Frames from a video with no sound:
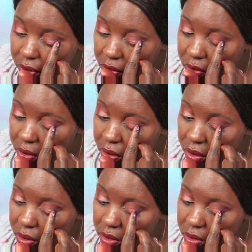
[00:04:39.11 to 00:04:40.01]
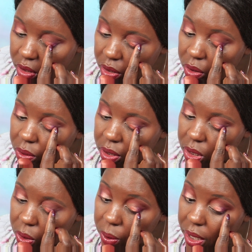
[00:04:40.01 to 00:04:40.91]
Of course, you can
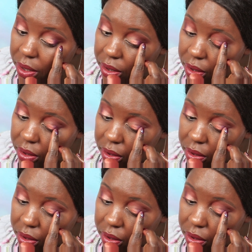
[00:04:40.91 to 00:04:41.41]
always do that.